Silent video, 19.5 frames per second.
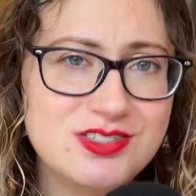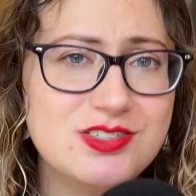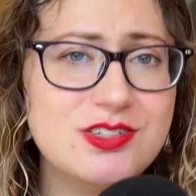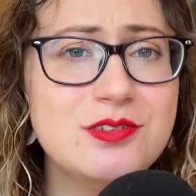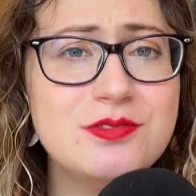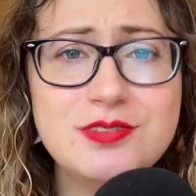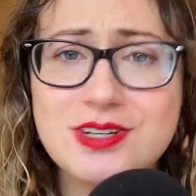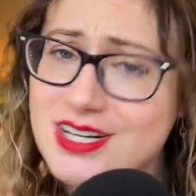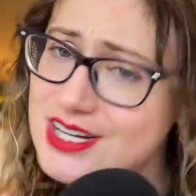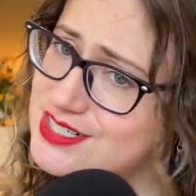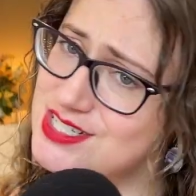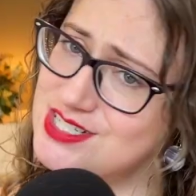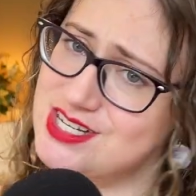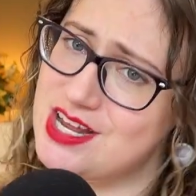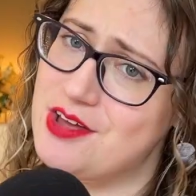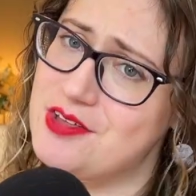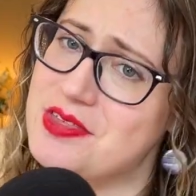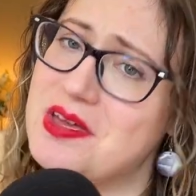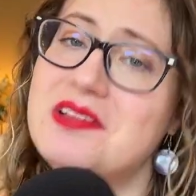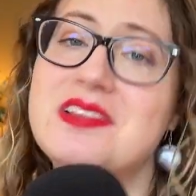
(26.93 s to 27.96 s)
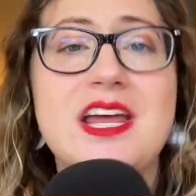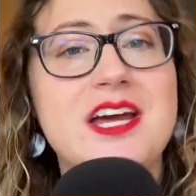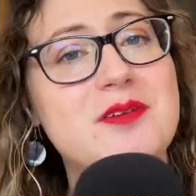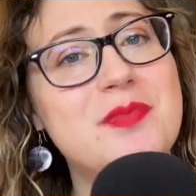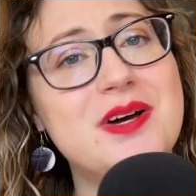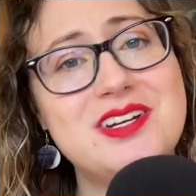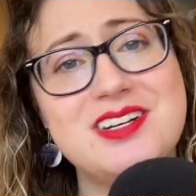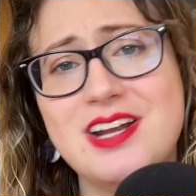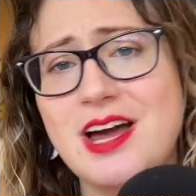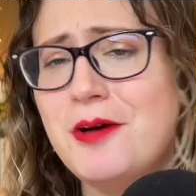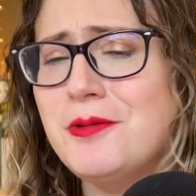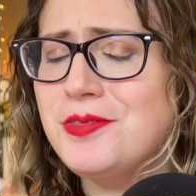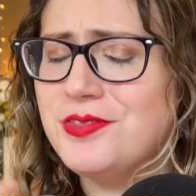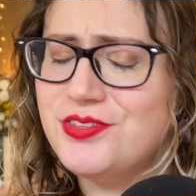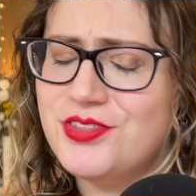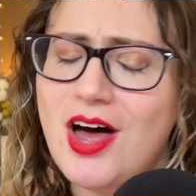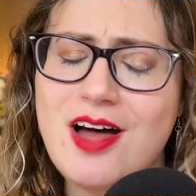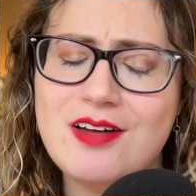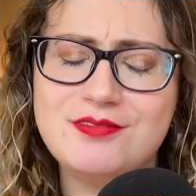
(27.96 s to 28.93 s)
Don't forget to tell that like button how
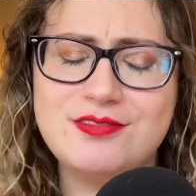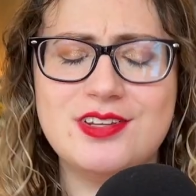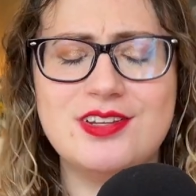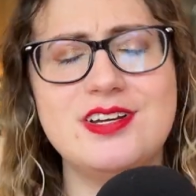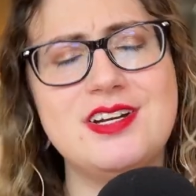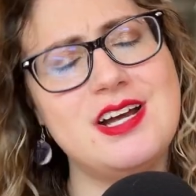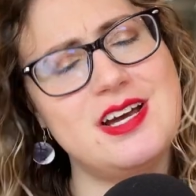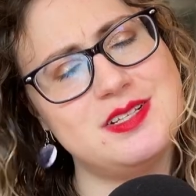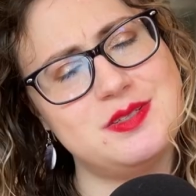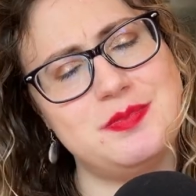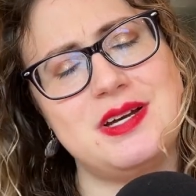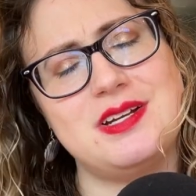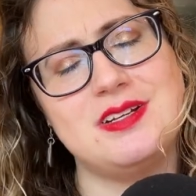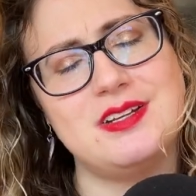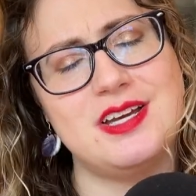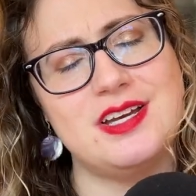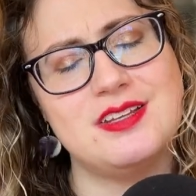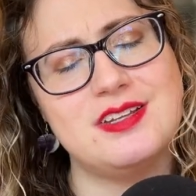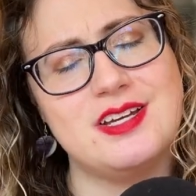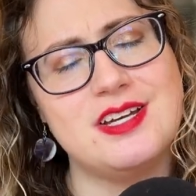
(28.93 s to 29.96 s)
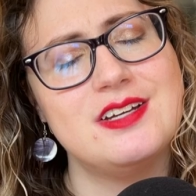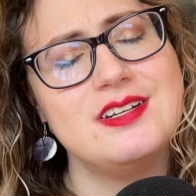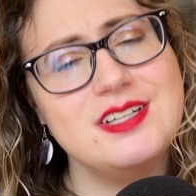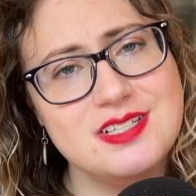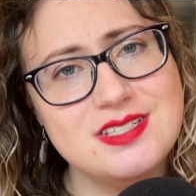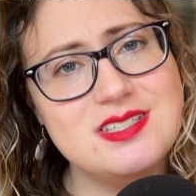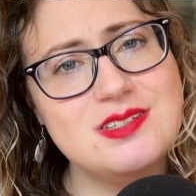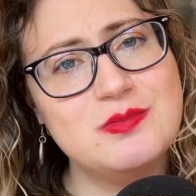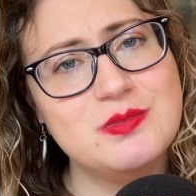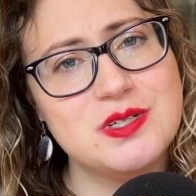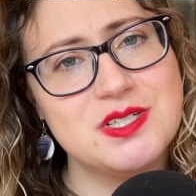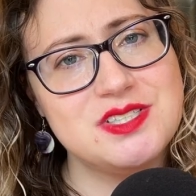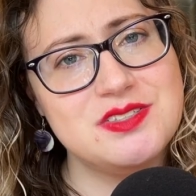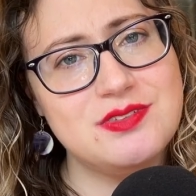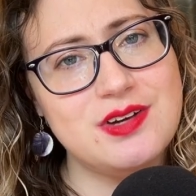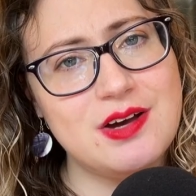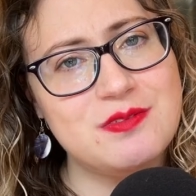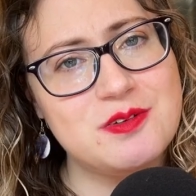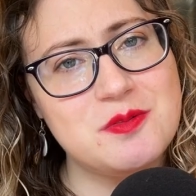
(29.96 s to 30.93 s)
thoughtful it has been lately. It needs some words
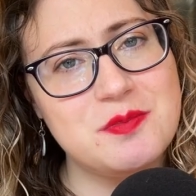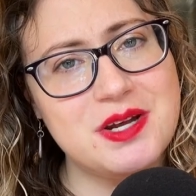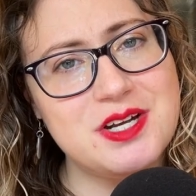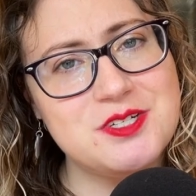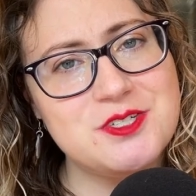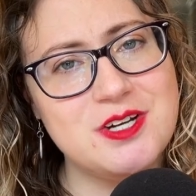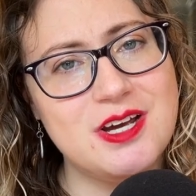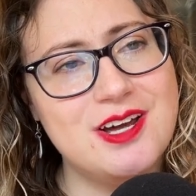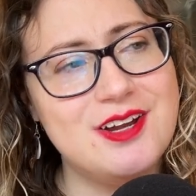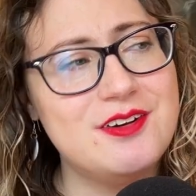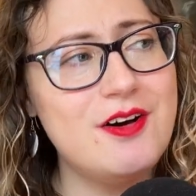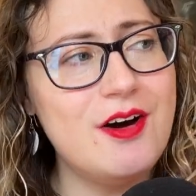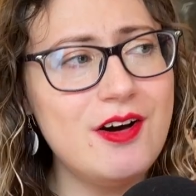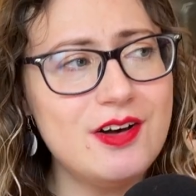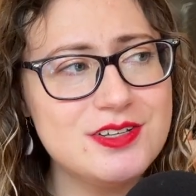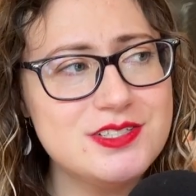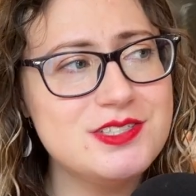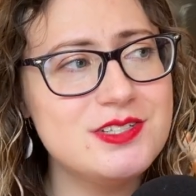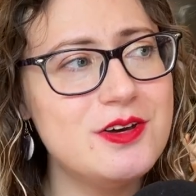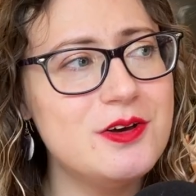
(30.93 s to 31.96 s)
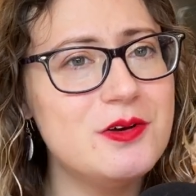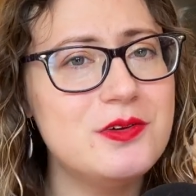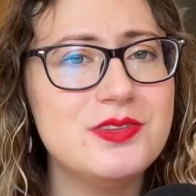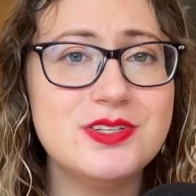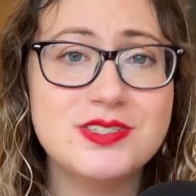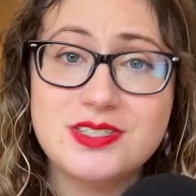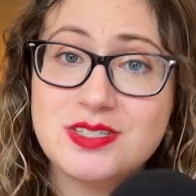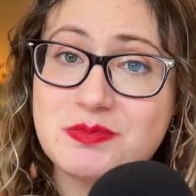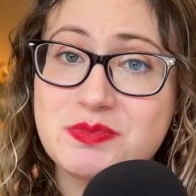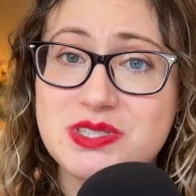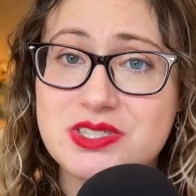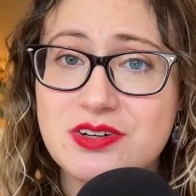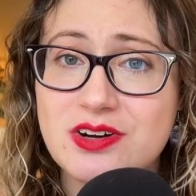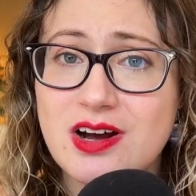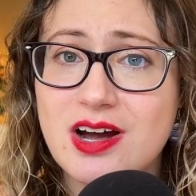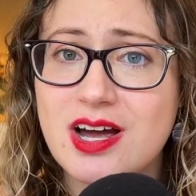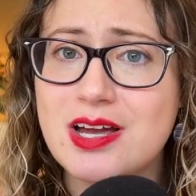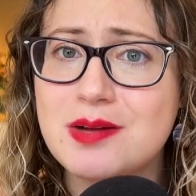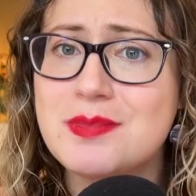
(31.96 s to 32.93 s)
of affirmation. Also, the
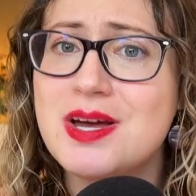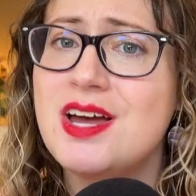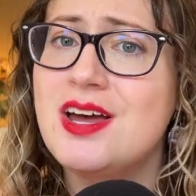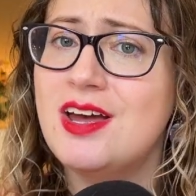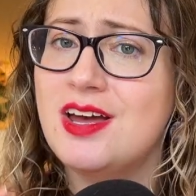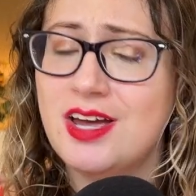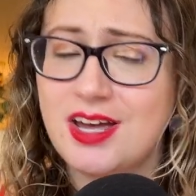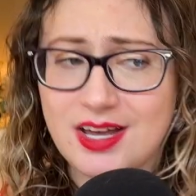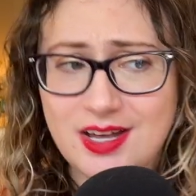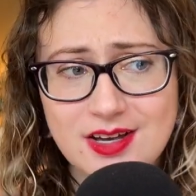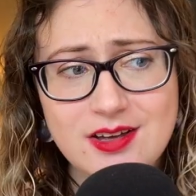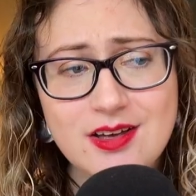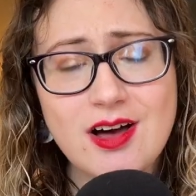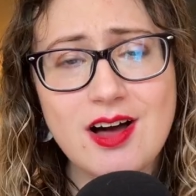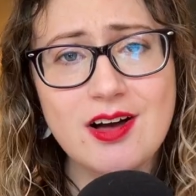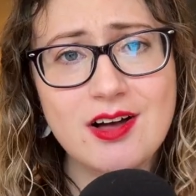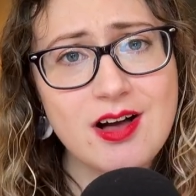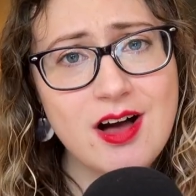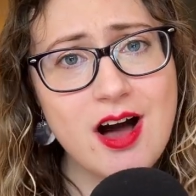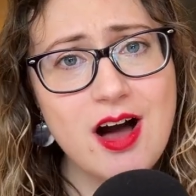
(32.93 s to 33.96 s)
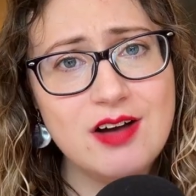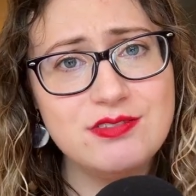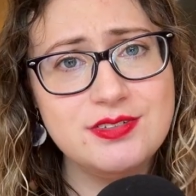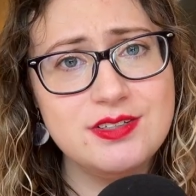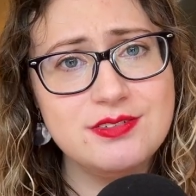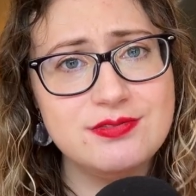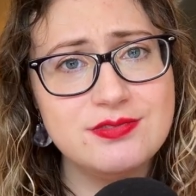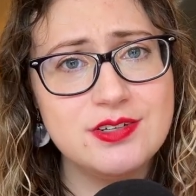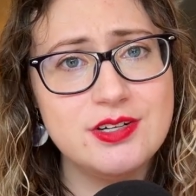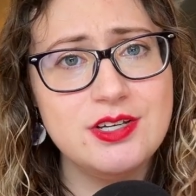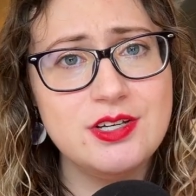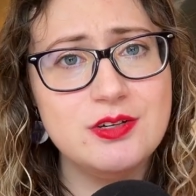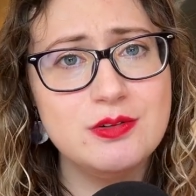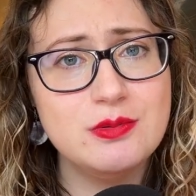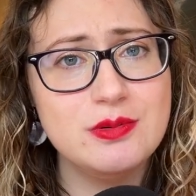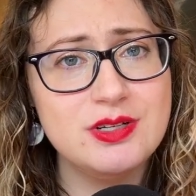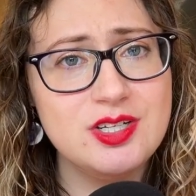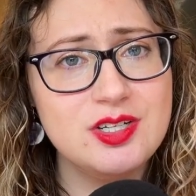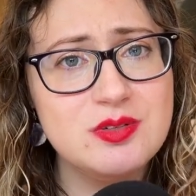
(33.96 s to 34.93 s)
subscribe, it got coffee for
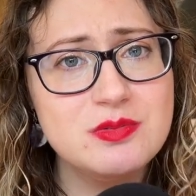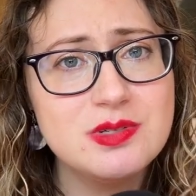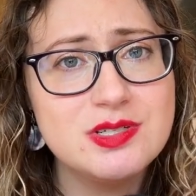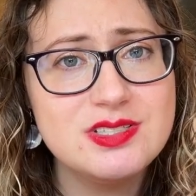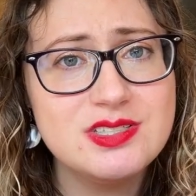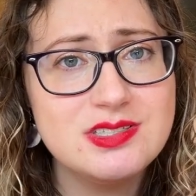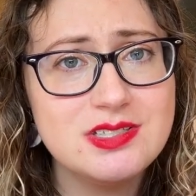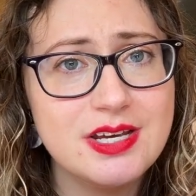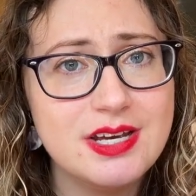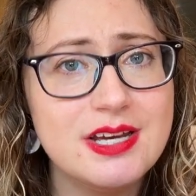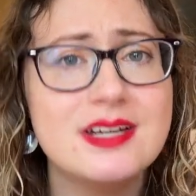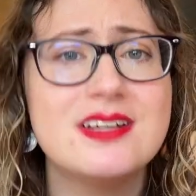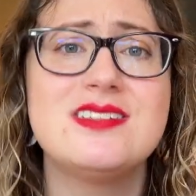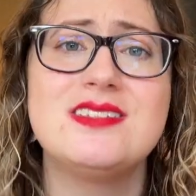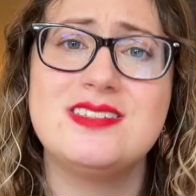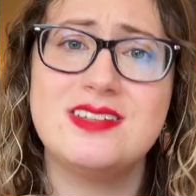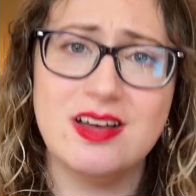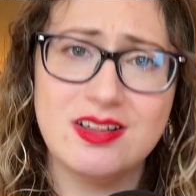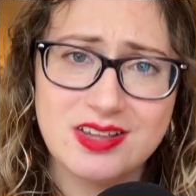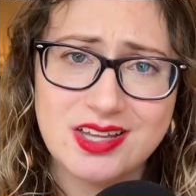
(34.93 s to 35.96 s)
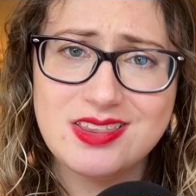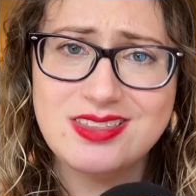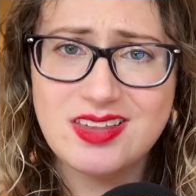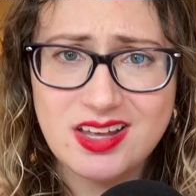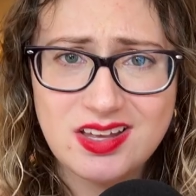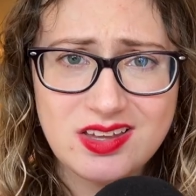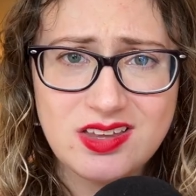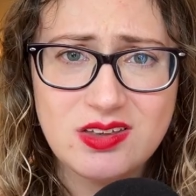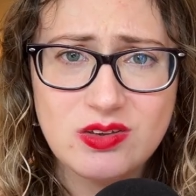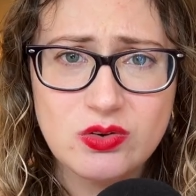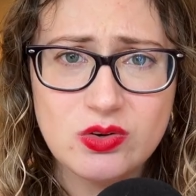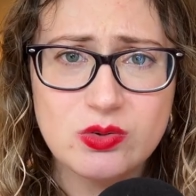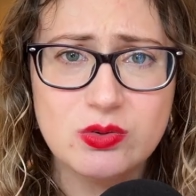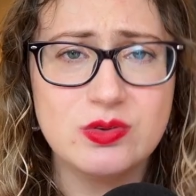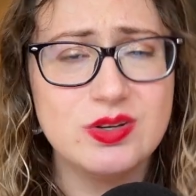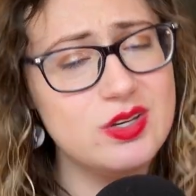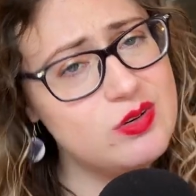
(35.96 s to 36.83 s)
you when you were sick. Tell it thank you.